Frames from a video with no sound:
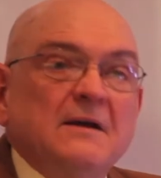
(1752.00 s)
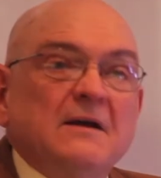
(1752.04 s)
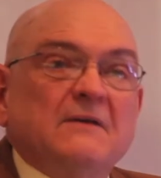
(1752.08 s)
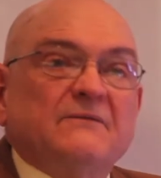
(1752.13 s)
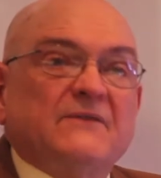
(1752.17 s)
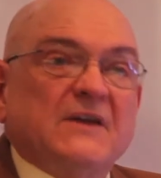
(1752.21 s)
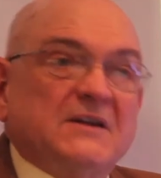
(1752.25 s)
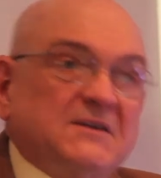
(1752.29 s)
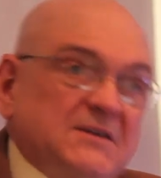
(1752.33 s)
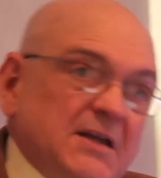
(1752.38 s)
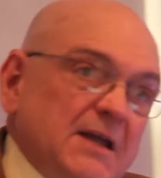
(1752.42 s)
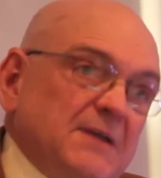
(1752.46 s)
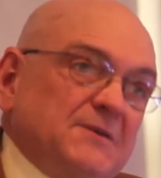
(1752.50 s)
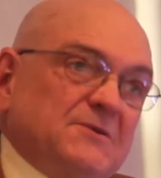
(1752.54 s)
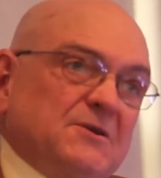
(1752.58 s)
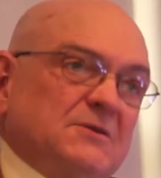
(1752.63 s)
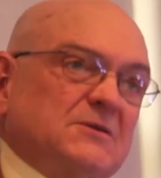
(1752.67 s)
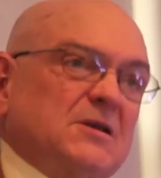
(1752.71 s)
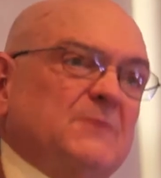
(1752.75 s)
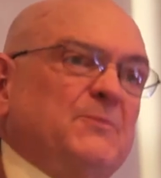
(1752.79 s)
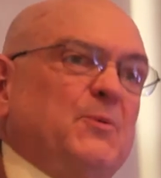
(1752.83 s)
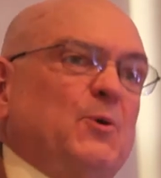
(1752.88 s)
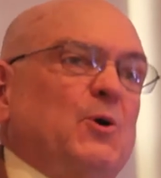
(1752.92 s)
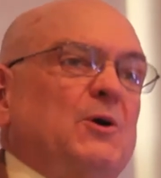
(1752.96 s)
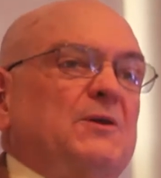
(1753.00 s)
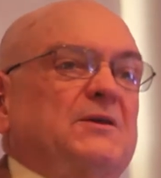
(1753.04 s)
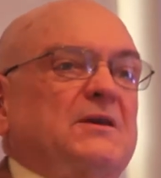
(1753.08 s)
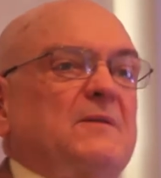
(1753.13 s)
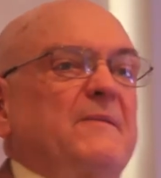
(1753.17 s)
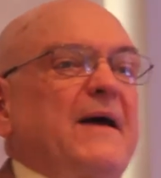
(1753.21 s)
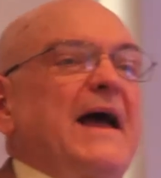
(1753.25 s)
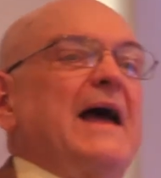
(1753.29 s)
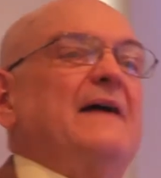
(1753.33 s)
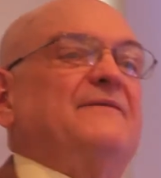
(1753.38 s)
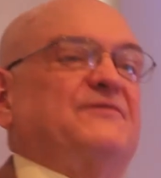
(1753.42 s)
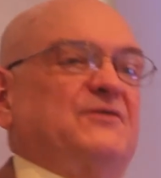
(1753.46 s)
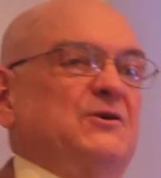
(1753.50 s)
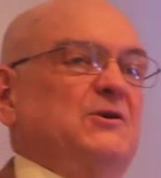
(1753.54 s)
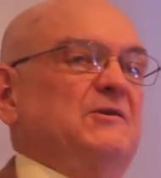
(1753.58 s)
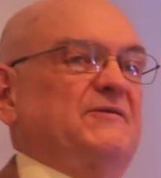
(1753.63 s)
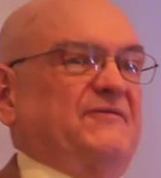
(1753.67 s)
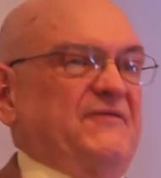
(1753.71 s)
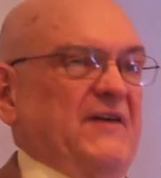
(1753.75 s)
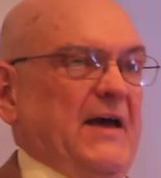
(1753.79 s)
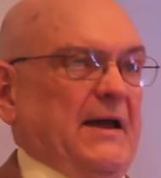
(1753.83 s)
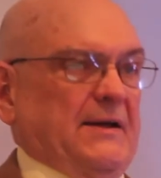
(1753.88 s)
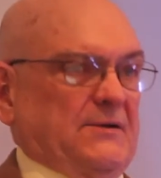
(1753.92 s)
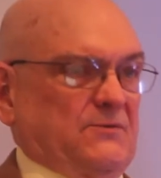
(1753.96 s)
They tend to support the Matthew
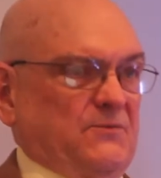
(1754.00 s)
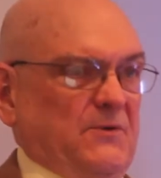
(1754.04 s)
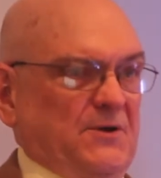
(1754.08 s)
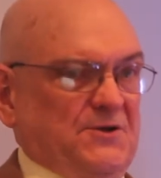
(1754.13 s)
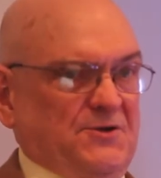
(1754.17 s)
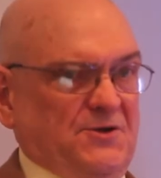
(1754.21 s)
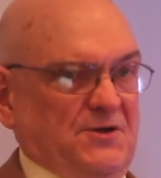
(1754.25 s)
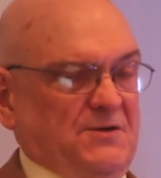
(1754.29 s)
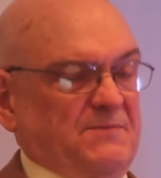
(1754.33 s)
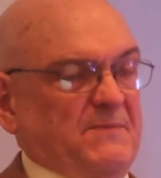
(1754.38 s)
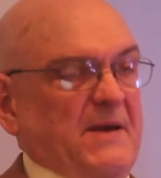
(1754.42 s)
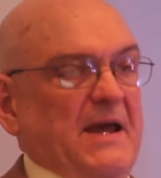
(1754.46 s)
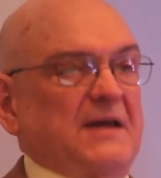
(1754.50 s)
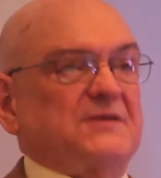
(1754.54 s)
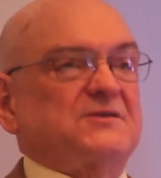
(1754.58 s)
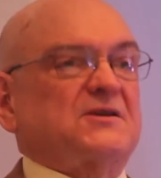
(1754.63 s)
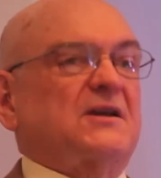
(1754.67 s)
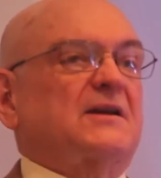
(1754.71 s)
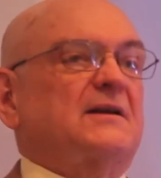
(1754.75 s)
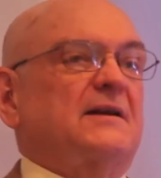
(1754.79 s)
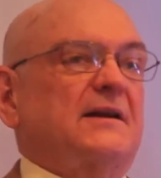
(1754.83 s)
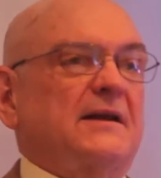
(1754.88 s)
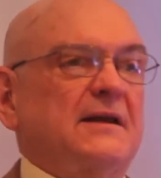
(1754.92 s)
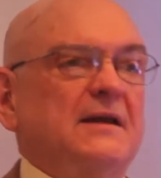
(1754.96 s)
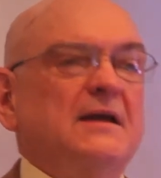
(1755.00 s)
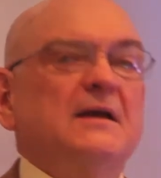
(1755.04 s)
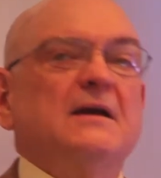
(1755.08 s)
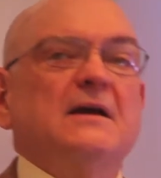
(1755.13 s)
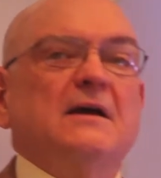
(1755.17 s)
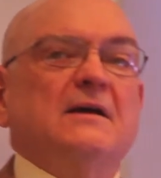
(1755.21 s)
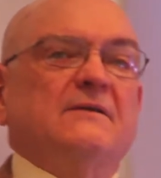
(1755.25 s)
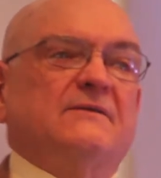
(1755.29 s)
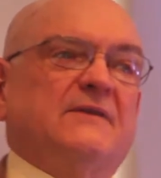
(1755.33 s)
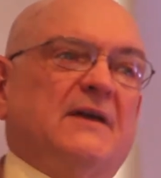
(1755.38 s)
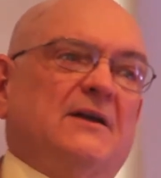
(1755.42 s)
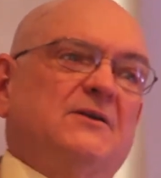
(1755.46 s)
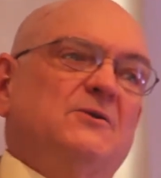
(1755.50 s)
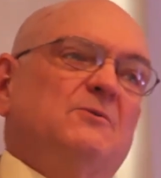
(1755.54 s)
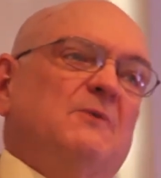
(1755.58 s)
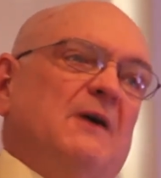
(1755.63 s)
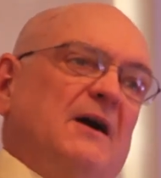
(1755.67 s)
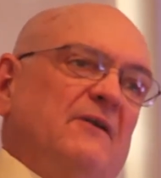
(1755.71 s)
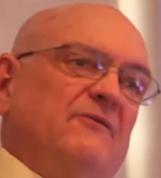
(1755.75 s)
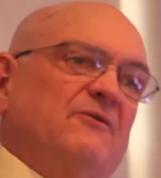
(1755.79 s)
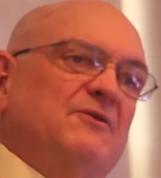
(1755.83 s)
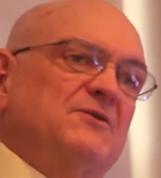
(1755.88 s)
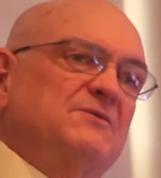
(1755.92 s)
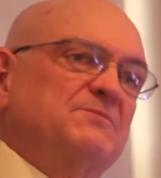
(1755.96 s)
effect, which is basically that
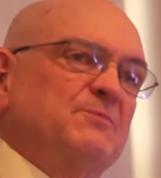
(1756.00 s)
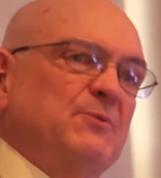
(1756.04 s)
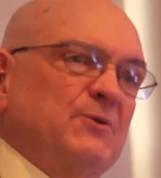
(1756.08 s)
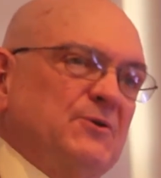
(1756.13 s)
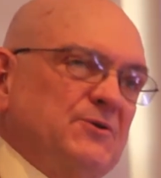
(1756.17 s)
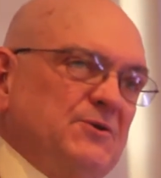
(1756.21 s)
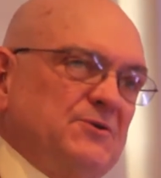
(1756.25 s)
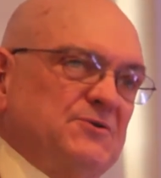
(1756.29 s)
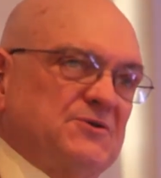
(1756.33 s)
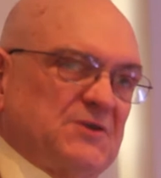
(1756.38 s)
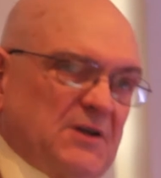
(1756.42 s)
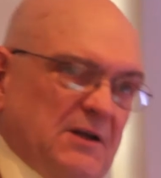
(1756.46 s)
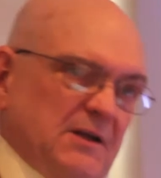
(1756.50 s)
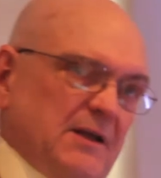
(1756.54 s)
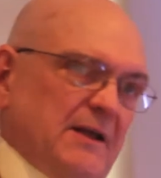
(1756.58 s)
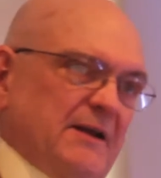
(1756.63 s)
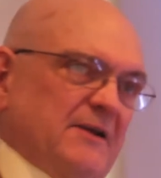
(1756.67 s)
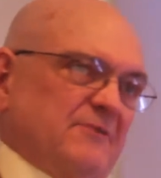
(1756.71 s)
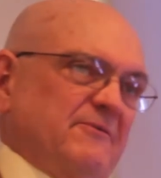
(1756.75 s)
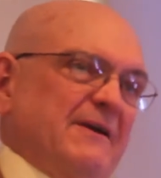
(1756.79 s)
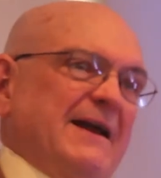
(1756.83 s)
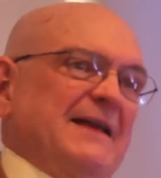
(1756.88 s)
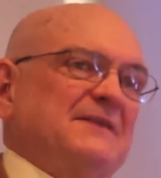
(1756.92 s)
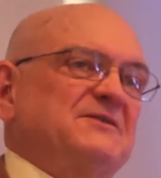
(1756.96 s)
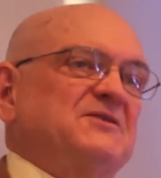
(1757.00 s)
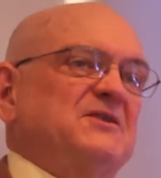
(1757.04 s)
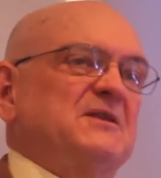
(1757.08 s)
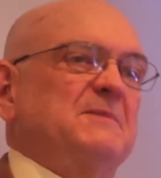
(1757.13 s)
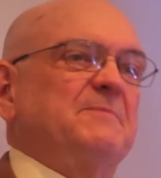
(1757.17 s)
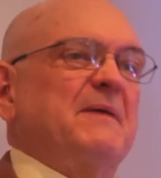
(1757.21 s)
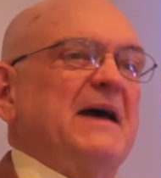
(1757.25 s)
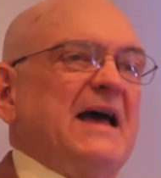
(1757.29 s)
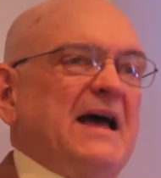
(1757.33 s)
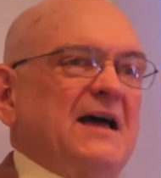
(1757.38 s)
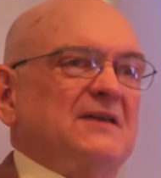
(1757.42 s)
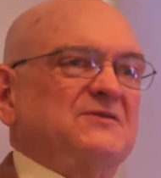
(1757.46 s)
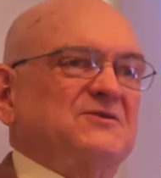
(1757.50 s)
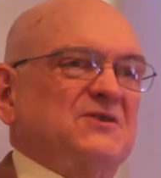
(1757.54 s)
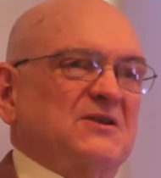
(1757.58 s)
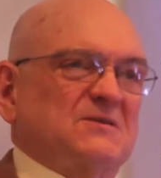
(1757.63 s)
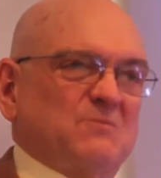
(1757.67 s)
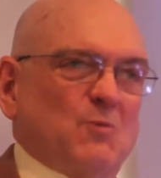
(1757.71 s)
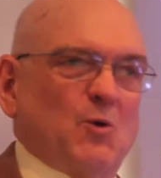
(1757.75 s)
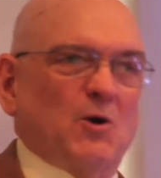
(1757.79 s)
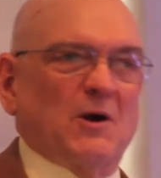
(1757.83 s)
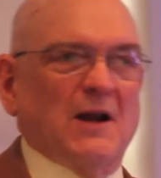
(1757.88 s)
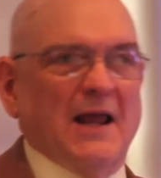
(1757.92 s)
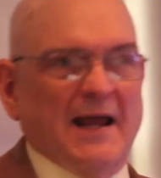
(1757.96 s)
whoever has produced a lot of grants in the past is
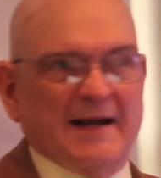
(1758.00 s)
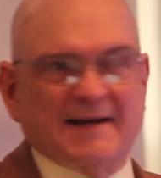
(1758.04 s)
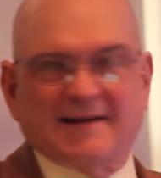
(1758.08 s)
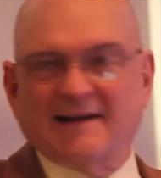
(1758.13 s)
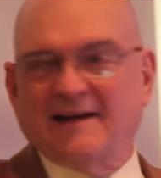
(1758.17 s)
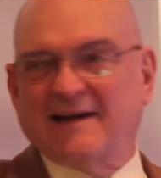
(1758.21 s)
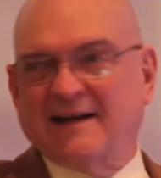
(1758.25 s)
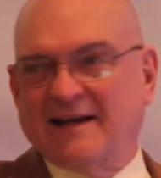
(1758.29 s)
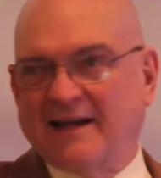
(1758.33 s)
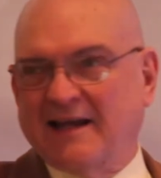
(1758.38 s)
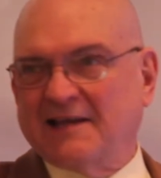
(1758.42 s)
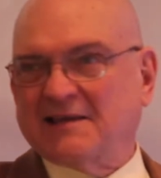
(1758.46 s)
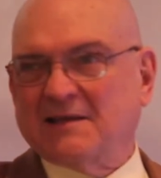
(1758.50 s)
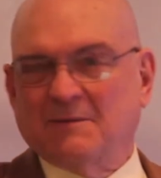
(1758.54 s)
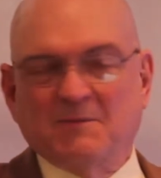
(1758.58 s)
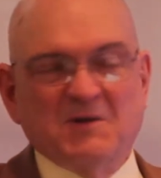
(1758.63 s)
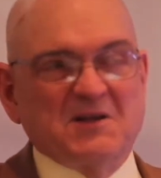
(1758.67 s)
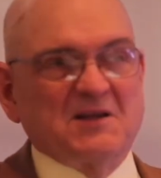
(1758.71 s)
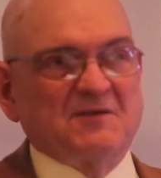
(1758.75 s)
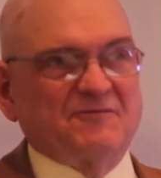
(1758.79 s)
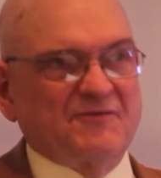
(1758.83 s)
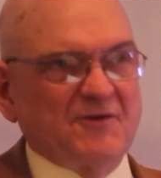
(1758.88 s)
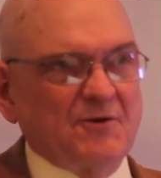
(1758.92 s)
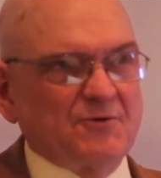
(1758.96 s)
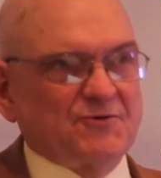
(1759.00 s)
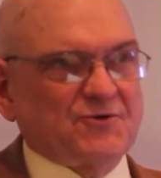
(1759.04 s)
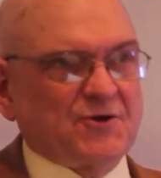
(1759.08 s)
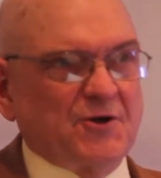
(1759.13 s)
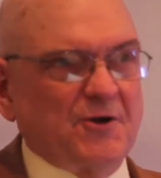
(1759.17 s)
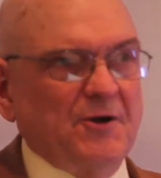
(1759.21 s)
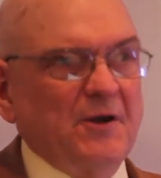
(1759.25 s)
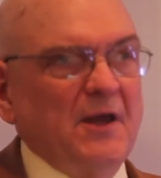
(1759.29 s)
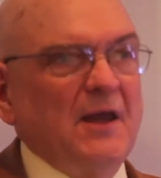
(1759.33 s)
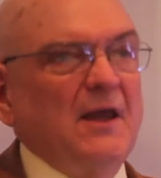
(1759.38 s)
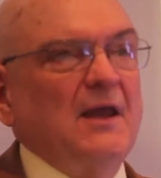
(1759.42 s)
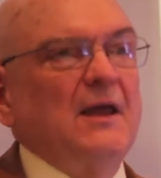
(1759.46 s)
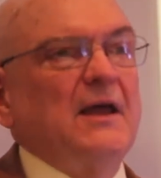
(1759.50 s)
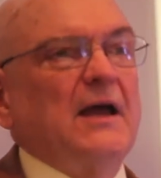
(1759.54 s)
more likely to get them in the future,